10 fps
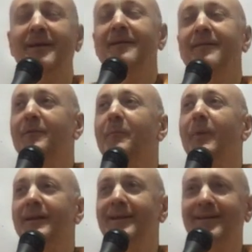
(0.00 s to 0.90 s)
anyway, it's a
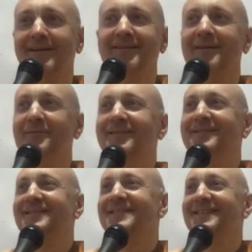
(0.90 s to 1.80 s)
mundane example,
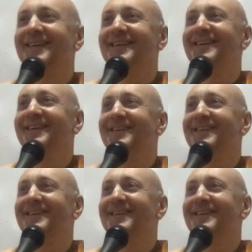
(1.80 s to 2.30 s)
it's like,